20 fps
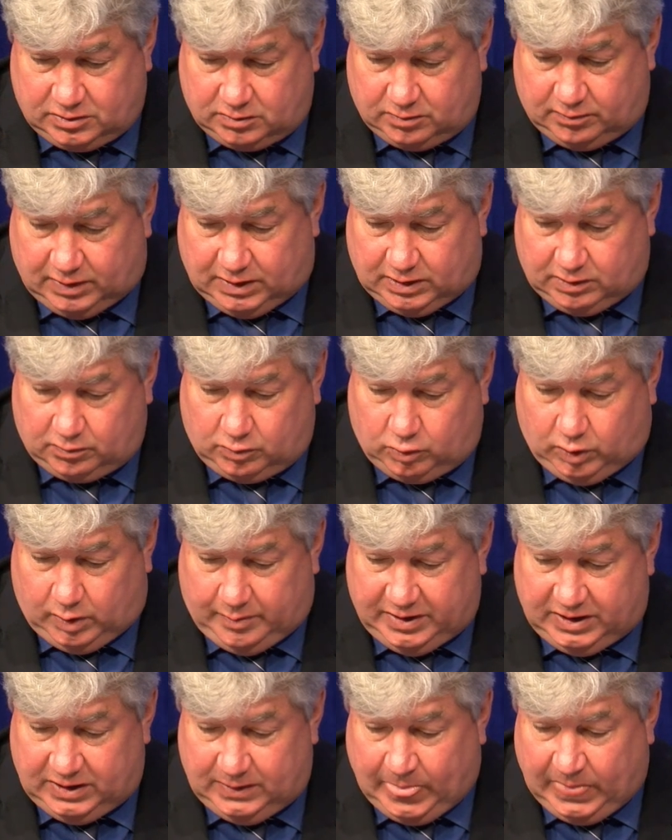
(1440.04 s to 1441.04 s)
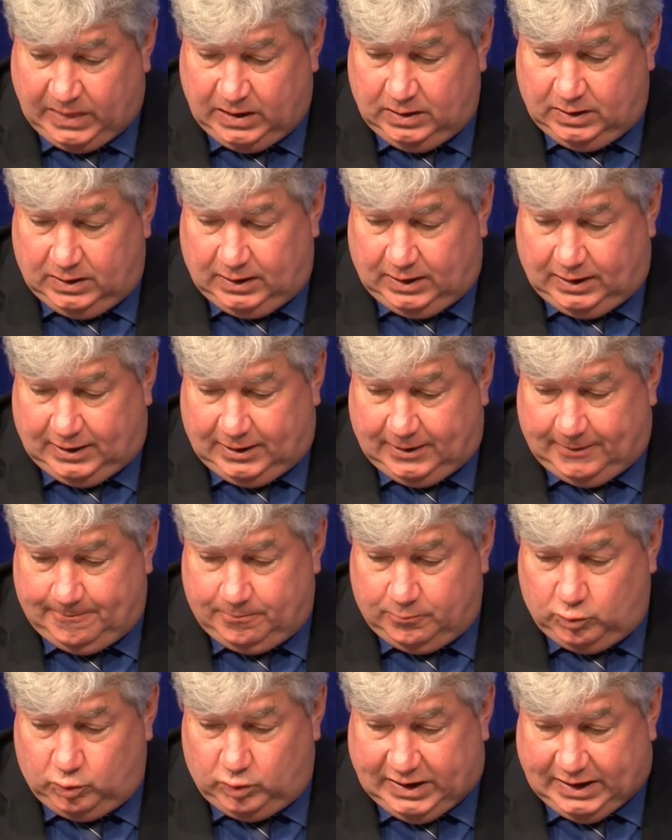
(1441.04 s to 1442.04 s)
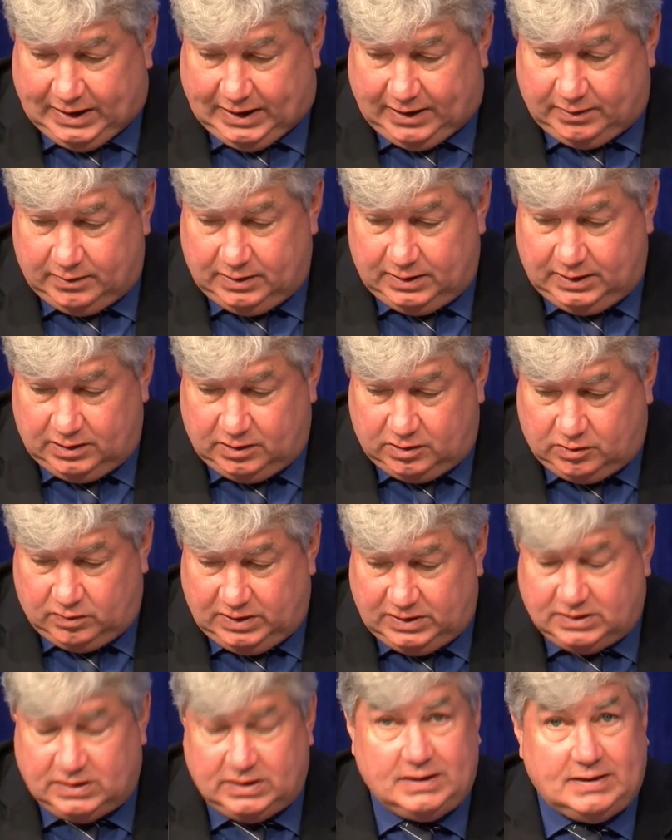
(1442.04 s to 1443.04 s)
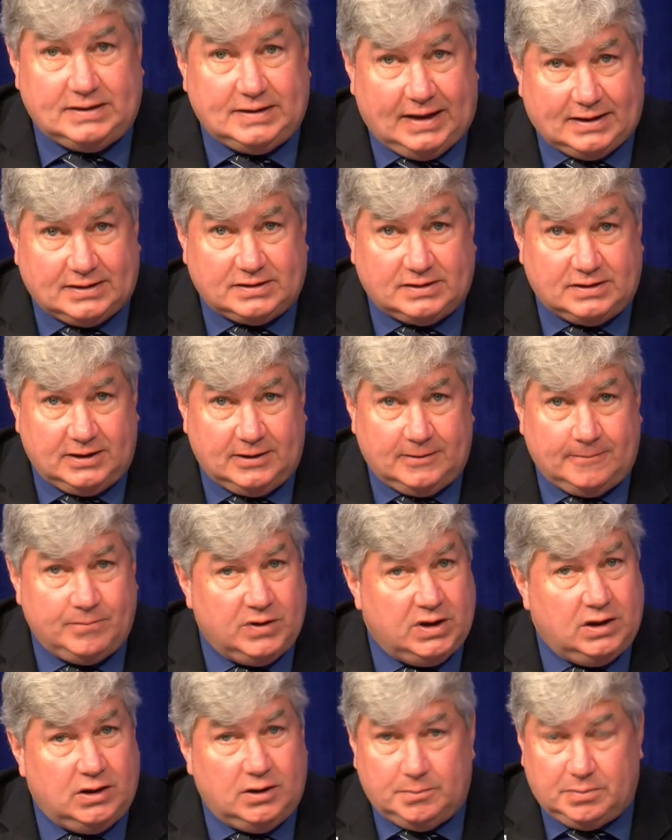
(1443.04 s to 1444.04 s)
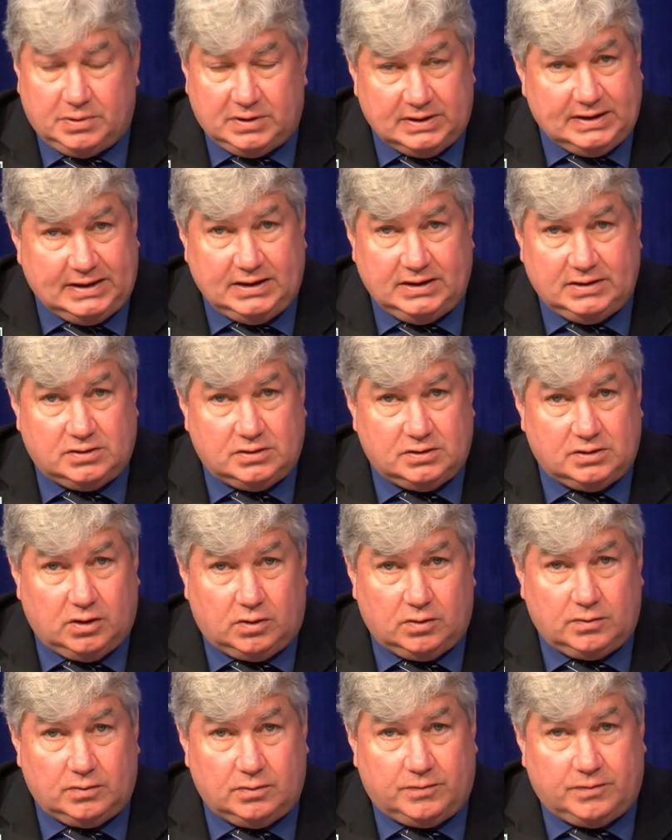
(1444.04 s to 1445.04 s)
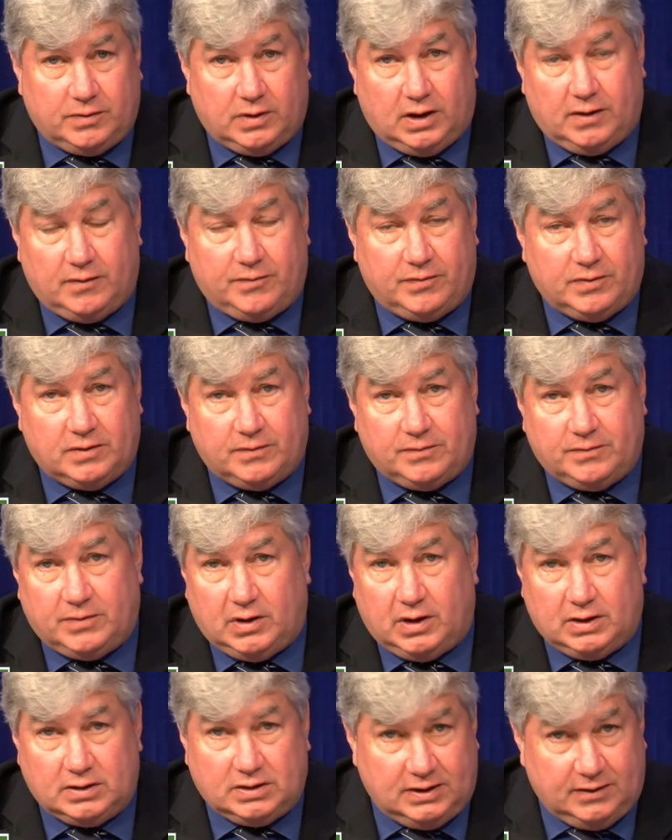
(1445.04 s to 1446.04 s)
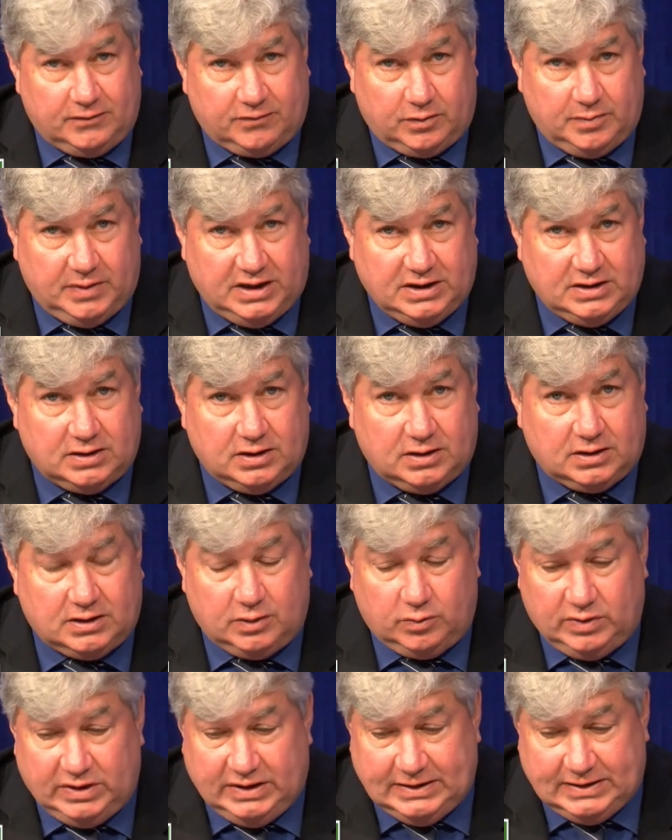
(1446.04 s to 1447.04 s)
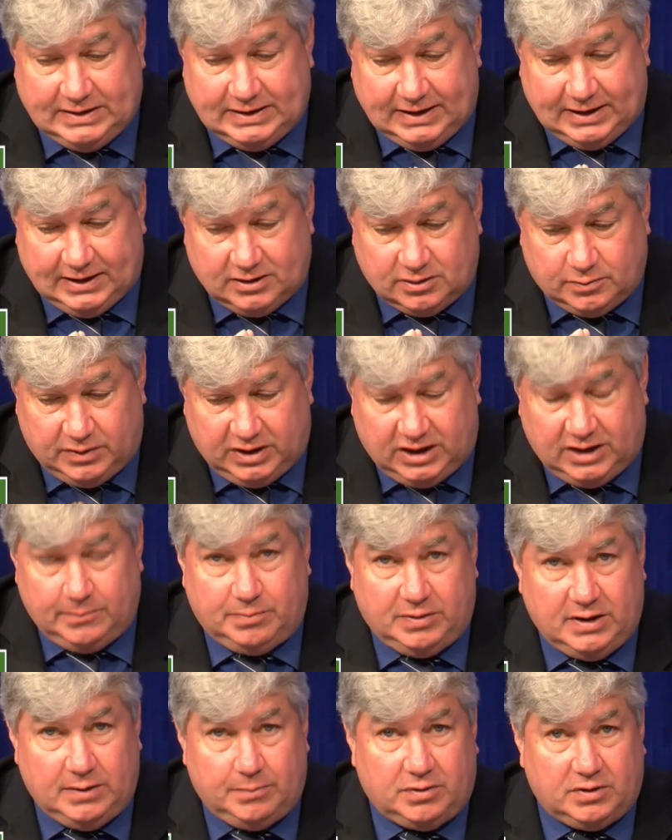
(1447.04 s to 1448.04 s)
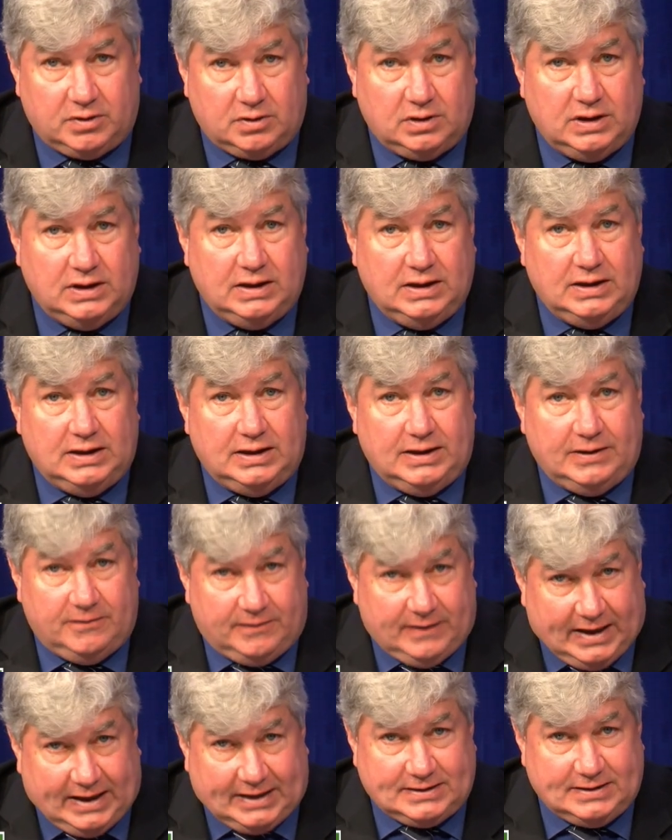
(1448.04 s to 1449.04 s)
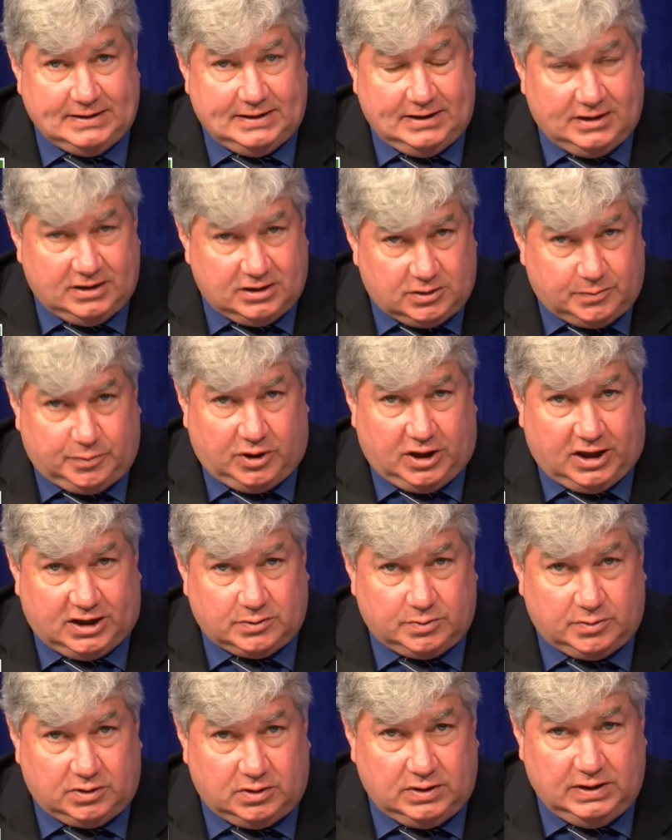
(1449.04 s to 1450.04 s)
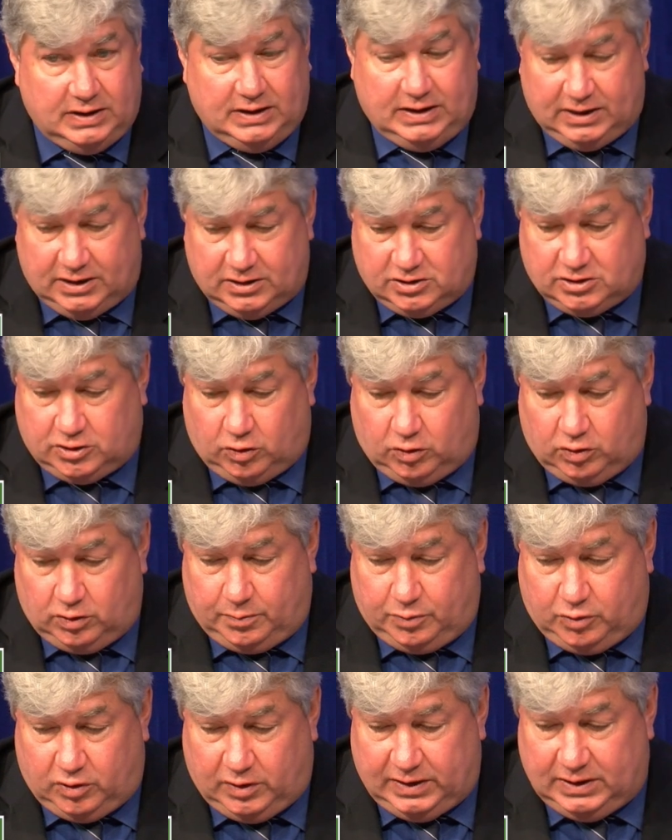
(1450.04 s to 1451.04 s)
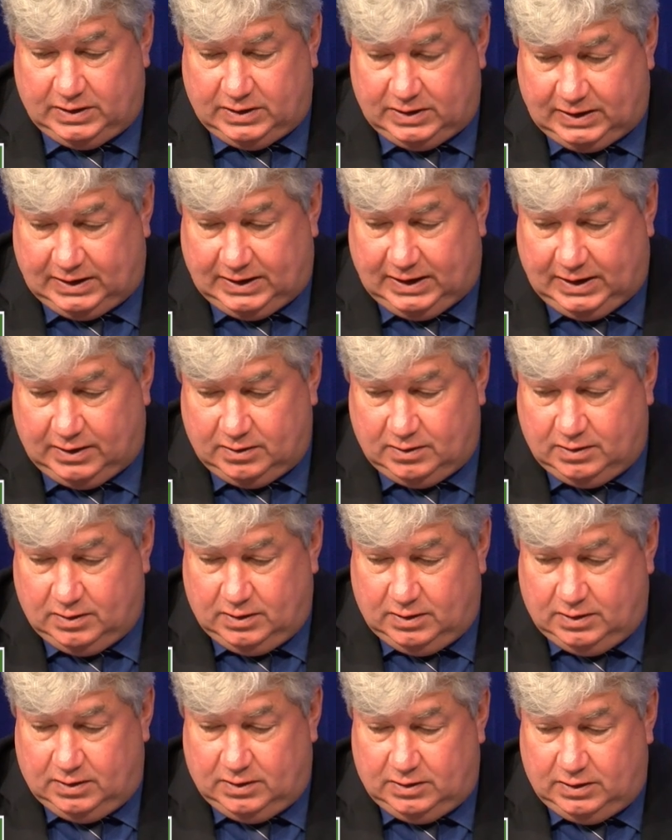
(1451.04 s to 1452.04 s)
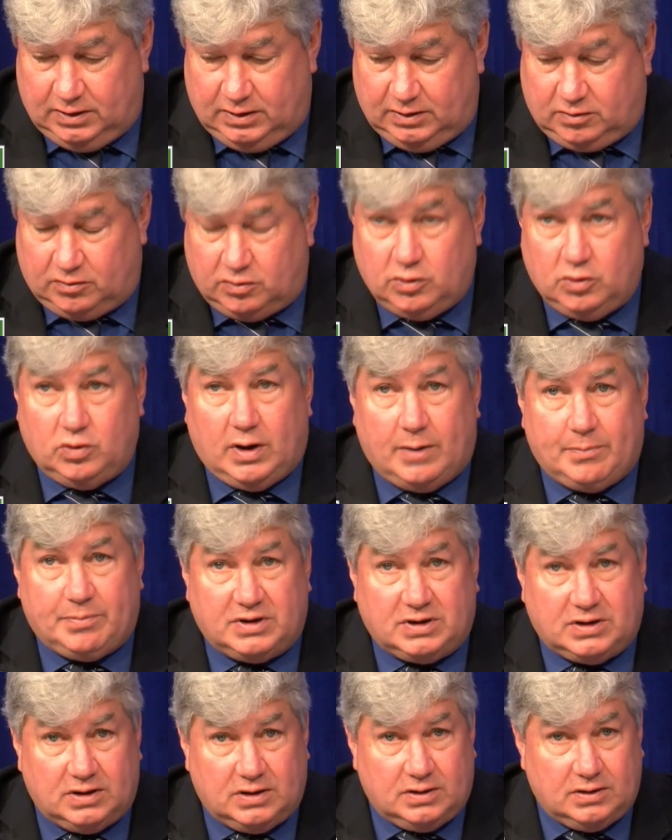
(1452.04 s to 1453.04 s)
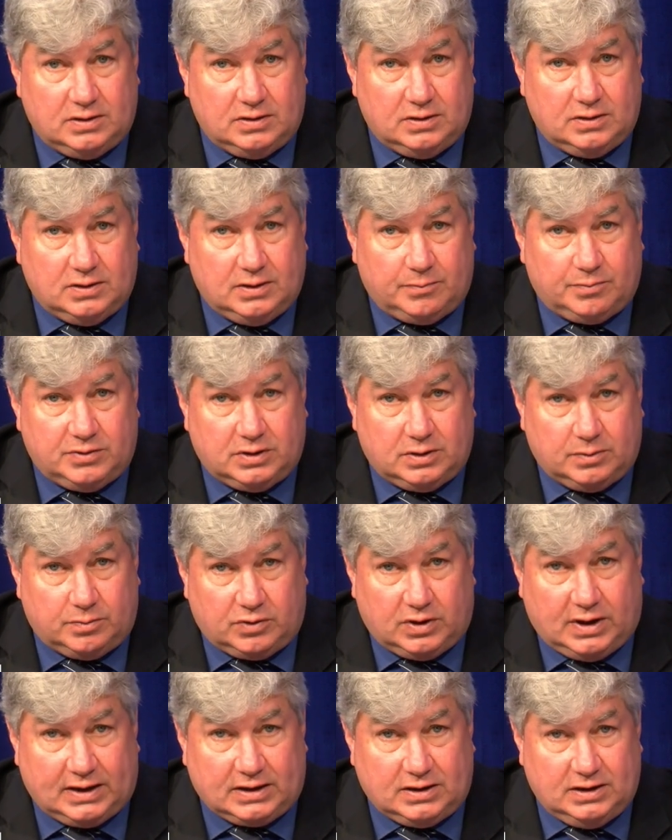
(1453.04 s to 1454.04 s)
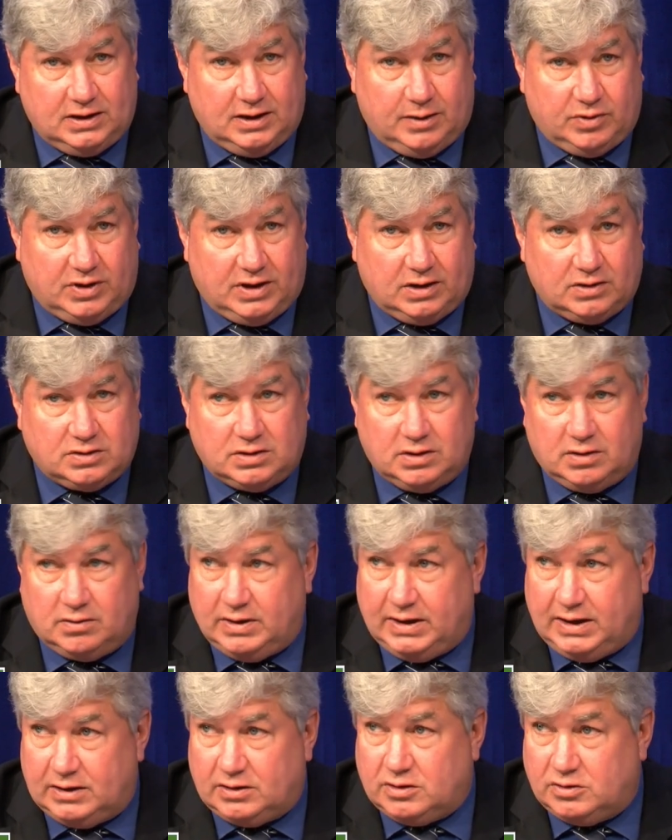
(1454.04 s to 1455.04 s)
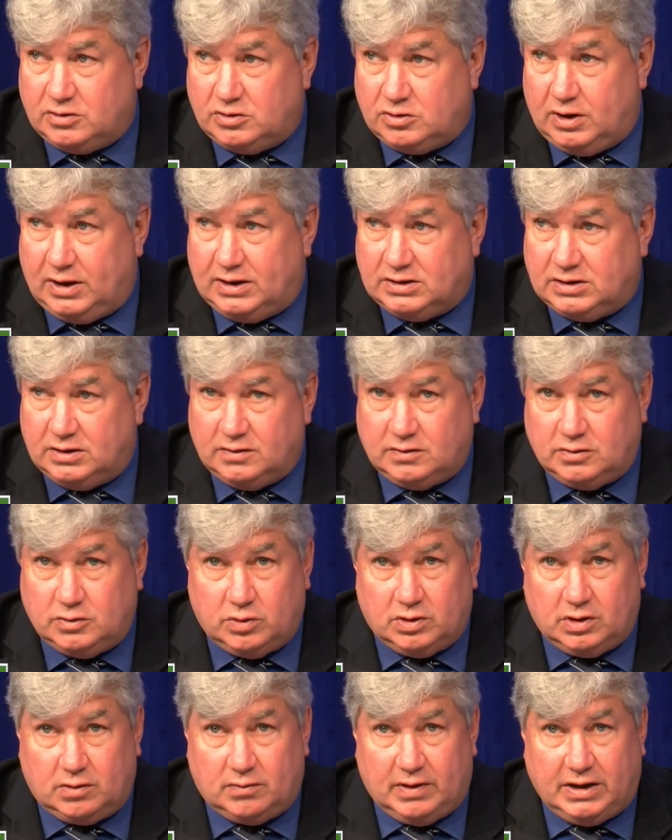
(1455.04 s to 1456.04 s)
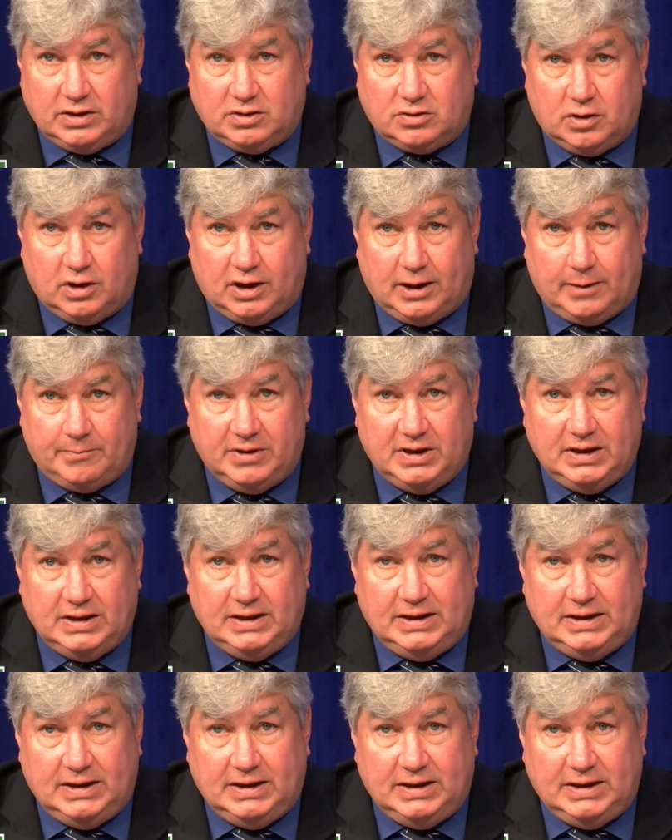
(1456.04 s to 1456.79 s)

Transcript: or other equipment. Um, we are increasing testing. Please don't fall for the faulty information out there. We need to get as many people vaccinated as possible. It's so important. And again, the crew up at the up at the Brockton Neighborhood Health Center at the Shaw Center is doing a great job.